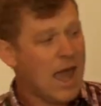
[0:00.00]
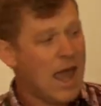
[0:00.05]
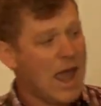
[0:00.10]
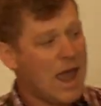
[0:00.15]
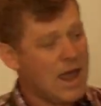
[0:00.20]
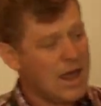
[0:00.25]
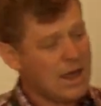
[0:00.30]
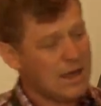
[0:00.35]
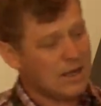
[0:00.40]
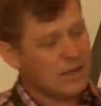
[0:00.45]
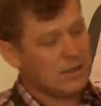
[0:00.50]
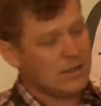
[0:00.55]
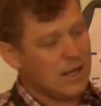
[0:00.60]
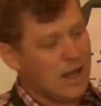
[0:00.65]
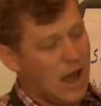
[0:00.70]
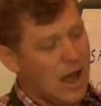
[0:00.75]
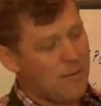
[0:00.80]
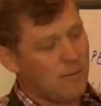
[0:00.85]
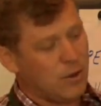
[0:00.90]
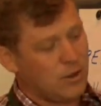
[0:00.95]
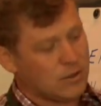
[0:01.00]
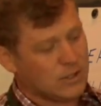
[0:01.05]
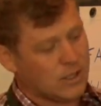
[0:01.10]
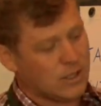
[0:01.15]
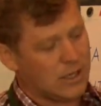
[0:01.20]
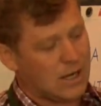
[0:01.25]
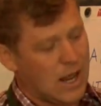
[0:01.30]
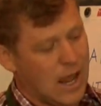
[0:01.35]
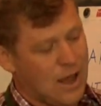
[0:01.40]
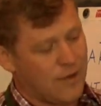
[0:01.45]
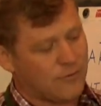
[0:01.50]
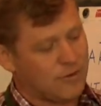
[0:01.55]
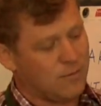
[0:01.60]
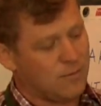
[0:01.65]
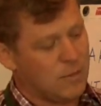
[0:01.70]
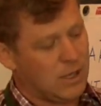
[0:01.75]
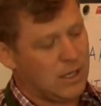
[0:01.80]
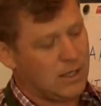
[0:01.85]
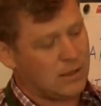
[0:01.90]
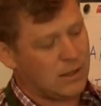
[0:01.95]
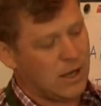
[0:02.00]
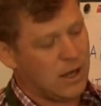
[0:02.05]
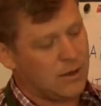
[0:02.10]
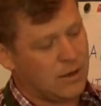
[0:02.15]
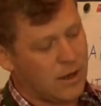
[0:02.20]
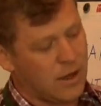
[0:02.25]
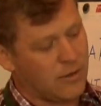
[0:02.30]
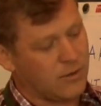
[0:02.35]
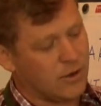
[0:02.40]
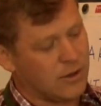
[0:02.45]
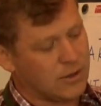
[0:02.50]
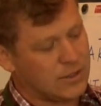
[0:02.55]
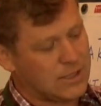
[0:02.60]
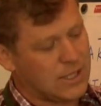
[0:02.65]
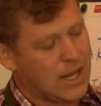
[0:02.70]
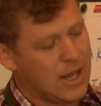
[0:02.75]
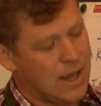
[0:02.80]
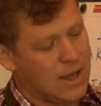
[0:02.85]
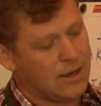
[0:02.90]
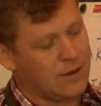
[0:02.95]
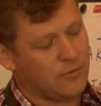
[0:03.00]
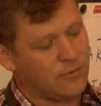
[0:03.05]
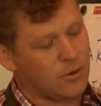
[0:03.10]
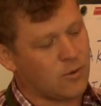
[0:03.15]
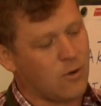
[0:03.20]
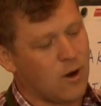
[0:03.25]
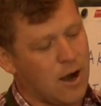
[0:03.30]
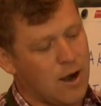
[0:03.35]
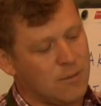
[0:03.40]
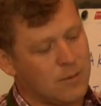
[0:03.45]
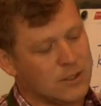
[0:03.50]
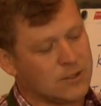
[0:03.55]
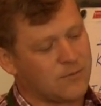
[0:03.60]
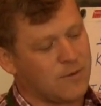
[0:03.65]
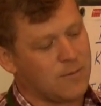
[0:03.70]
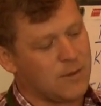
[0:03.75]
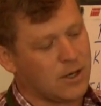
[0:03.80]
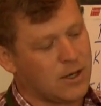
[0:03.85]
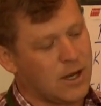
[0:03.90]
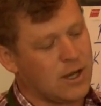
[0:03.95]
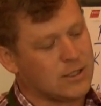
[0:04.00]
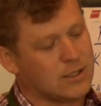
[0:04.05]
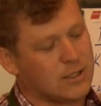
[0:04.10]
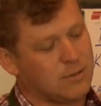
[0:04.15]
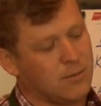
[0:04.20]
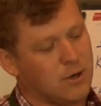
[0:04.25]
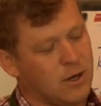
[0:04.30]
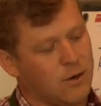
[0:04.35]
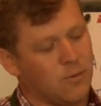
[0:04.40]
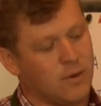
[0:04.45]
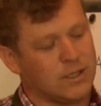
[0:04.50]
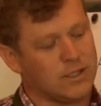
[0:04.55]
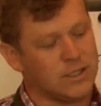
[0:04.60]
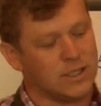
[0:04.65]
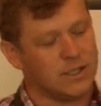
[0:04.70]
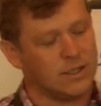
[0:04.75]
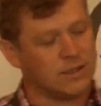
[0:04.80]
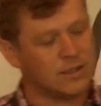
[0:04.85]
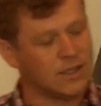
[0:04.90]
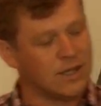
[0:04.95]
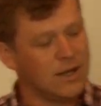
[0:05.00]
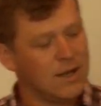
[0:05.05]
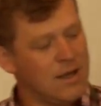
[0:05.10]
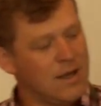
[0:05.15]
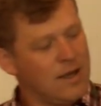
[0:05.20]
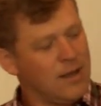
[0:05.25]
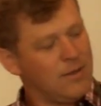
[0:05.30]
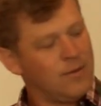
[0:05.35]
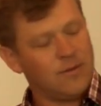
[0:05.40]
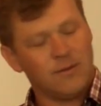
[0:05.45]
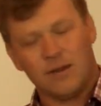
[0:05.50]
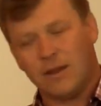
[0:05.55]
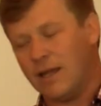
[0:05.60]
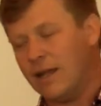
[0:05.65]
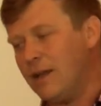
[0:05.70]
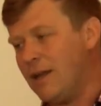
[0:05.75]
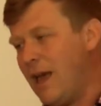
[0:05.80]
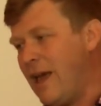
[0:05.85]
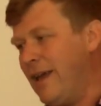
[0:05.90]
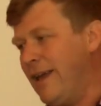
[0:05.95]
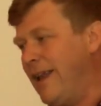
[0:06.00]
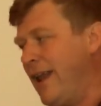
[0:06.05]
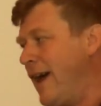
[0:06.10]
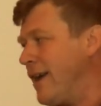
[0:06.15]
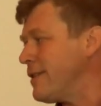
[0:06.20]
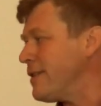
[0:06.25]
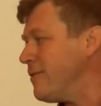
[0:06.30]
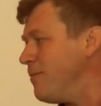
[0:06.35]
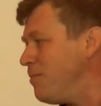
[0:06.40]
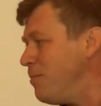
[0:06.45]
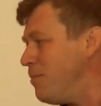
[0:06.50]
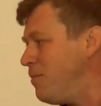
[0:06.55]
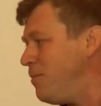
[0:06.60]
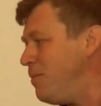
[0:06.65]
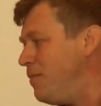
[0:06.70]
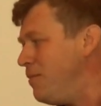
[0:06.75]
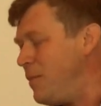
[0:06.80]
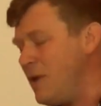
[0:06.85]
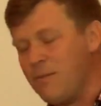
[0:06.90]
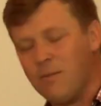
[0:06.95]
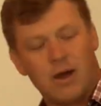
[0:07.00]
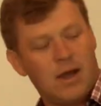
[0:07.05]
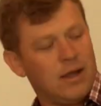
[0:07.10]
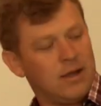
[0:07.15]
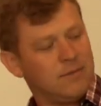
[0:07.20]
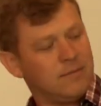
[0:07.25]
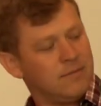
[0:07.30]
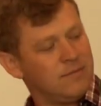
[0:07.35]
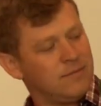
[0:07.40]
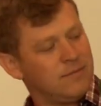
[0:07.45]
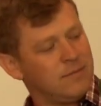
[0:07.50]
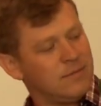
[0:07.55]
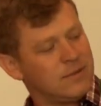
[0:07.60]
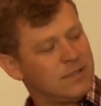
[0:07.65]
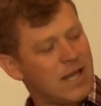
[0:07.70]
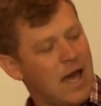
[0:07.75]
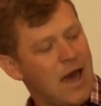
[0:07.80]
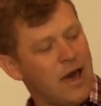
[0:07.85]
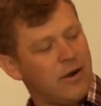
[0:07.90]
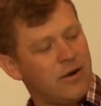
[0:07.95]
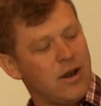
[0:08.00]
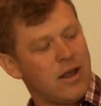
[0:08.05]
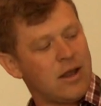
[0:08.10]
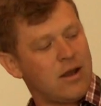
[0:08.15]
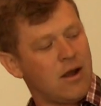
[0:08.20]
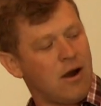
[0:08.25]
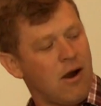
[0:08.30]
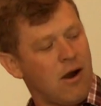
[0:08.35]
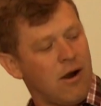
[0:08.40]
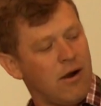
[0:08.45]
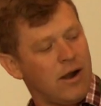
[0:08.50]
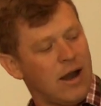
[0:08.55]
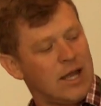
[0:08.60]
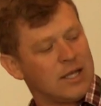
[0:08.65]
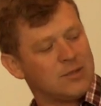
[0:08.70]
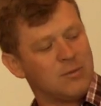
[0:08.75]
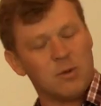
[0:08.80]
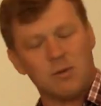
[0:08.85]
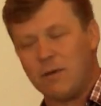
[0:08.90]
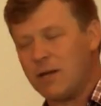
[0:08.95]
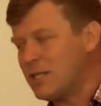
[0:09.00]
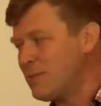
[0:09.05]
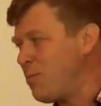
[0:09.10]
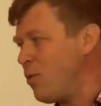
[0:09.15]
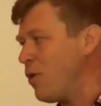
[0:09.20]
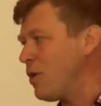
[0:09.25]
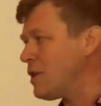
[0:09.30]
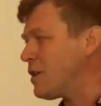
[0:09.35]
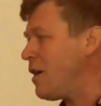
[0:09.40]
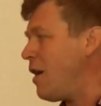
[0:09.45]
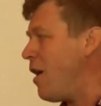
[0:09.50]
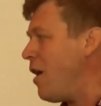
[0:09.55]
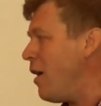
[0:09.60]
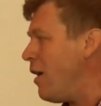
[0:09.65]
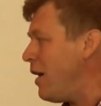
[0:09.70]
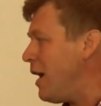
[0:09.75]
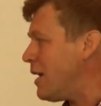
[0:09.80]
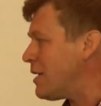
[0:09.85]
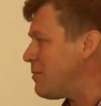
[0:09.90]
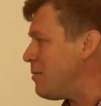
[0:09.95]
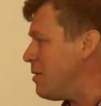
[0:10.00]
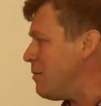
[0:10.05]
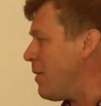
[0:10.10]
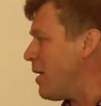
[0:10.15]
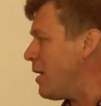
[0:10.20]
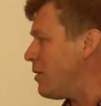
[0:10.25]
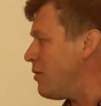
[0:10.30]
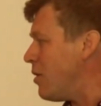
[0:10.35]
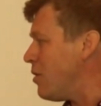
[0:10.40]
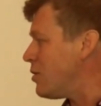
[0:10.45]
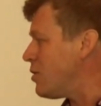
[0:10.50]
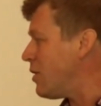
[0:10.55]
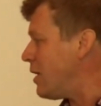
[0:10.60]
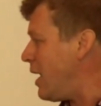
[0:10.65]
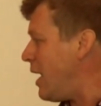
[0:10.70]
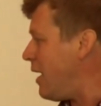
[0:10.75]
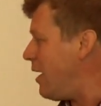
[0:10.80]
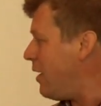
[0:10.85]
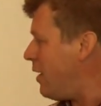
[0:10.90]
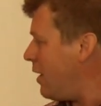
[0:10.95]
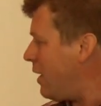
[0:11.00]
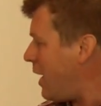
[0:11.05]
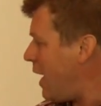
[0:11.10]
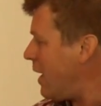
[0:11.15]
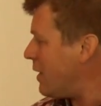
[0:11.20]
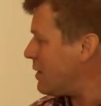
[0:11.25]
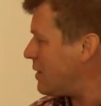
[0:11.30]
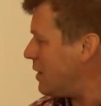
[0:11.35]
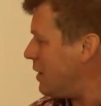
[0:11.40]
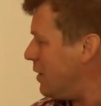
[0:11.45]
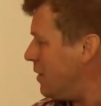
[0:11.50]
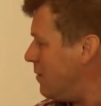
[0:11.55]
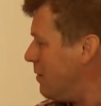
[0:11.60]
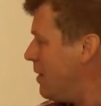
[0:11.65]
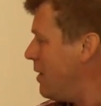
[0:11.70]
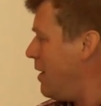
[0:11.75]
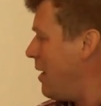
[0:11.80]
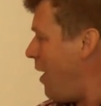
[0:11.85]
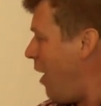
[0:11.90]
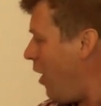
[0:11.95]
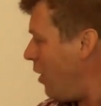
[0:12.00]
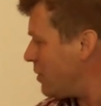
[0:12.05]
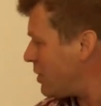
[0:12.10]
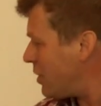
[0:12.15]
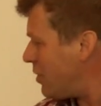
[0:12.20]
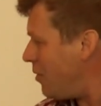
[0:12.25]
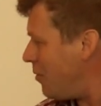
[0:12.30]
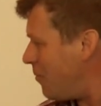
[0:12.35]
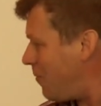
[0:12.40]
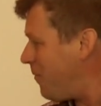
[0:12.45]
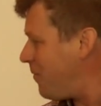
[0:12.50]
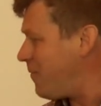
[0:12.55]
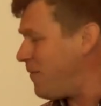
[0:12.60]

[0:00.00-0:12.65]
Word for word: And I'm also going to have to meet another 10 requirements from the customer, which is it, it has to be my Saturday car, it has to be my sports car, it has to be my grocery getter, it has to also,